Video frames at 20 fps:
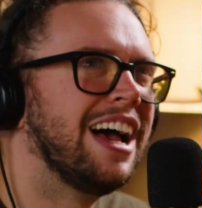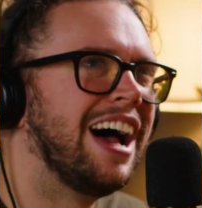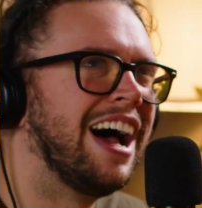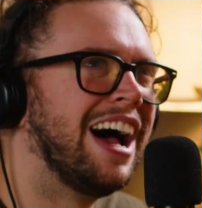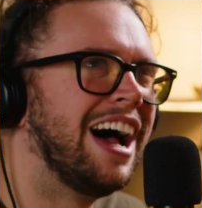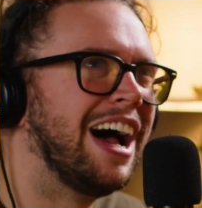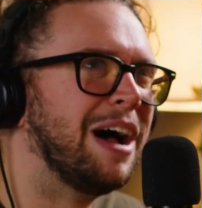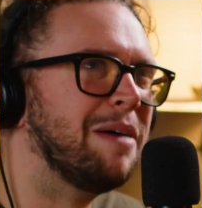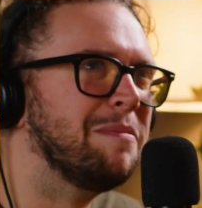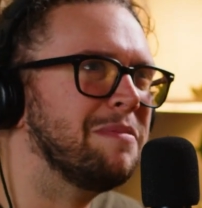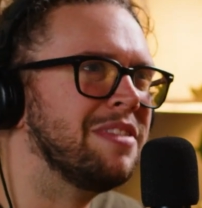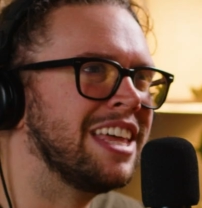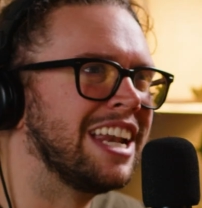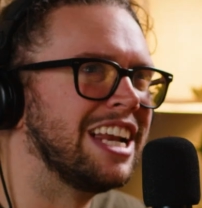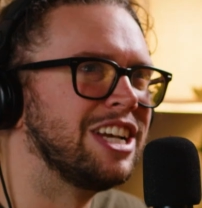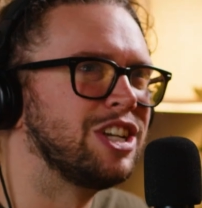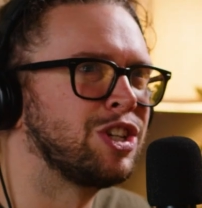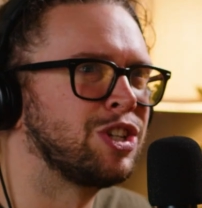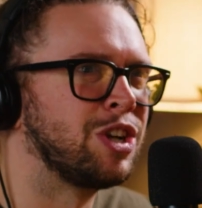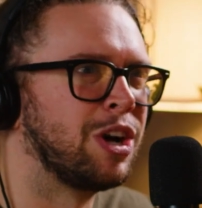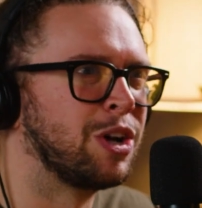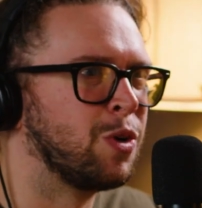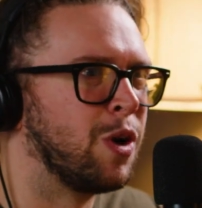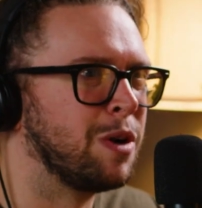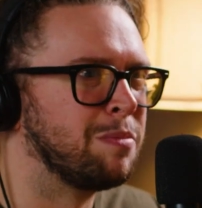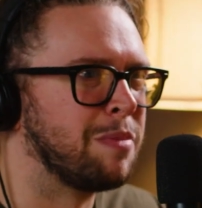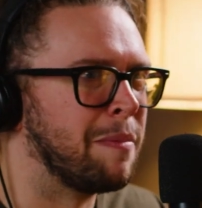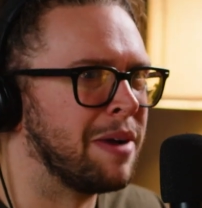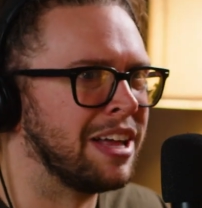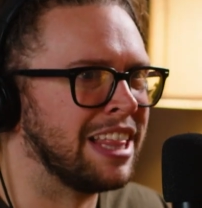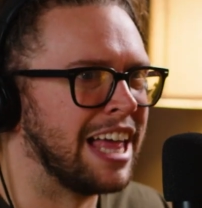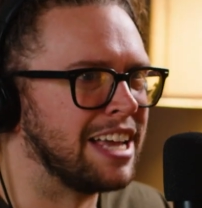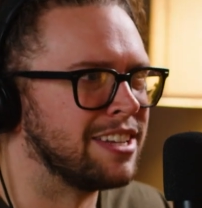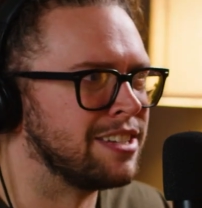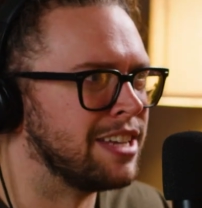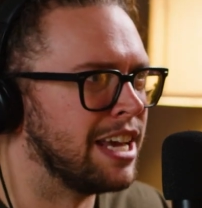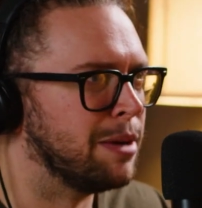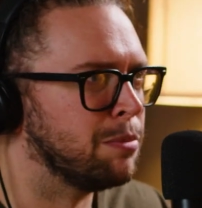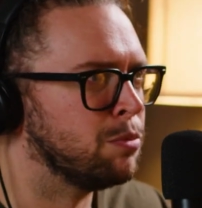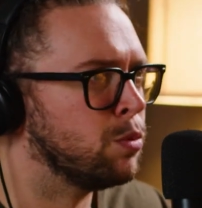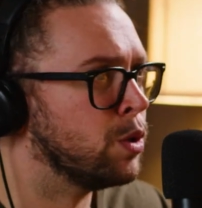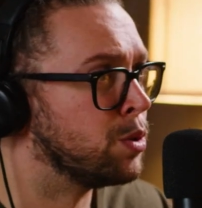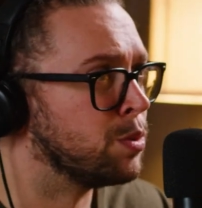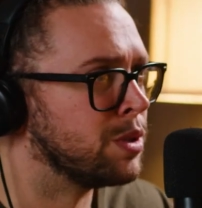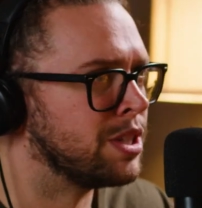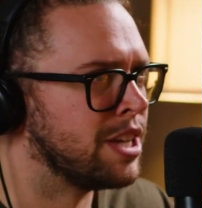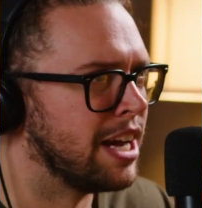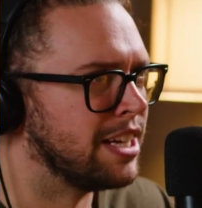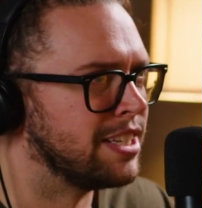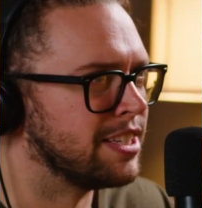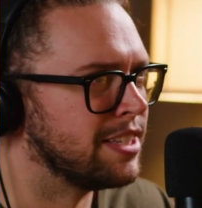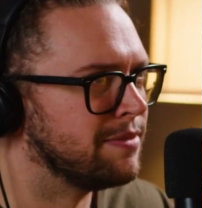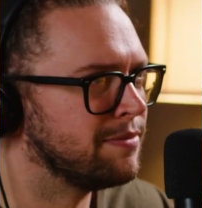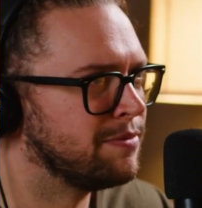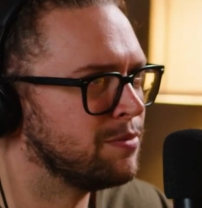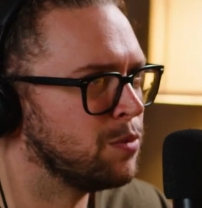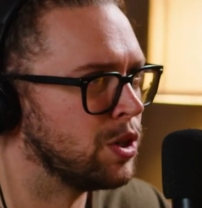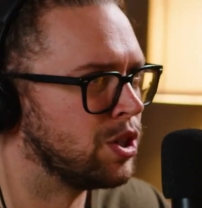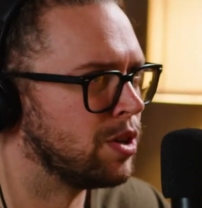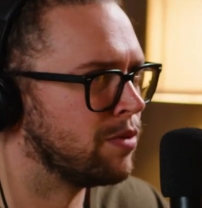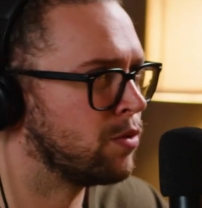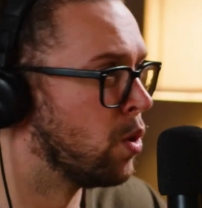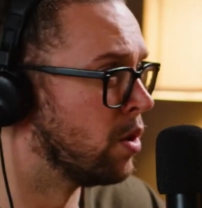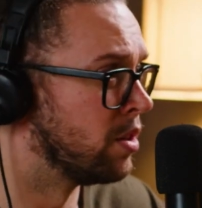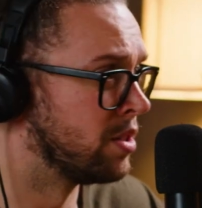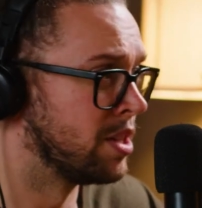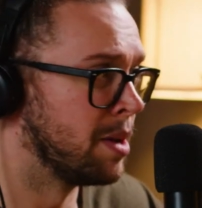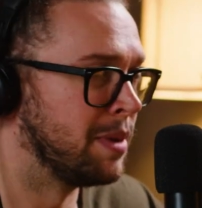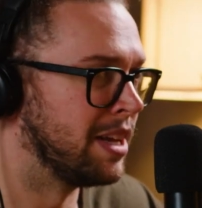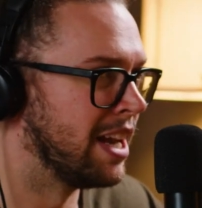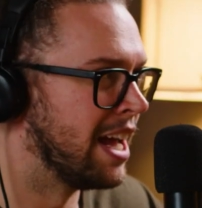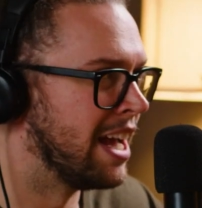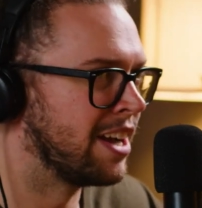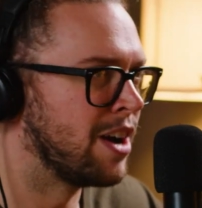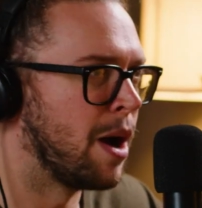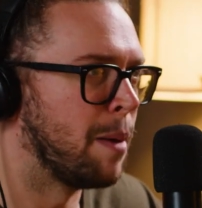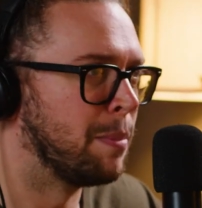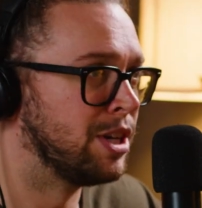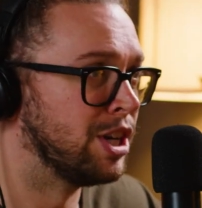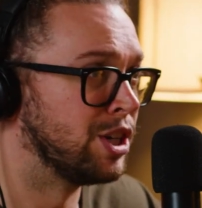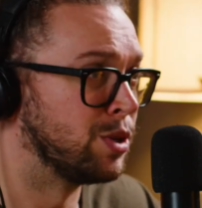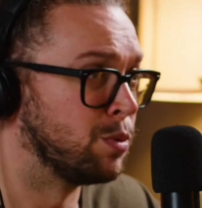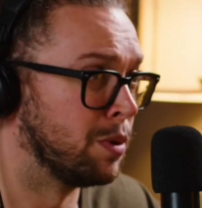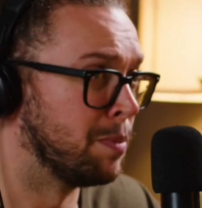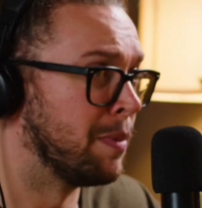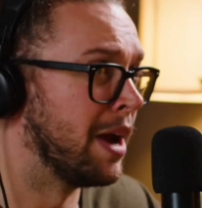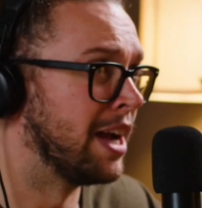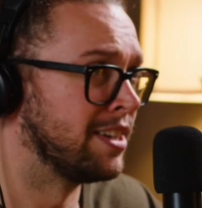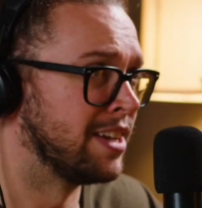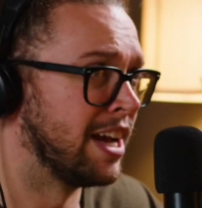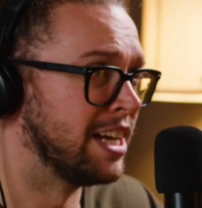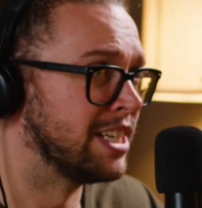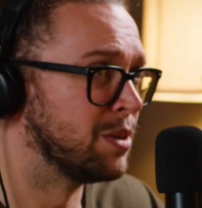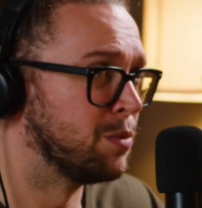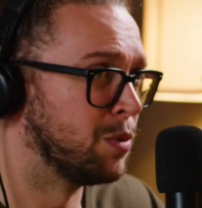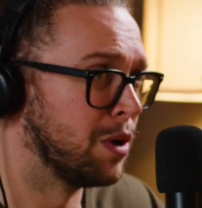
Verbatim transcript: Um, then I just started going by my last name, which was Theisen. Which, okay. of course, I mean, a competition with Mike Tyson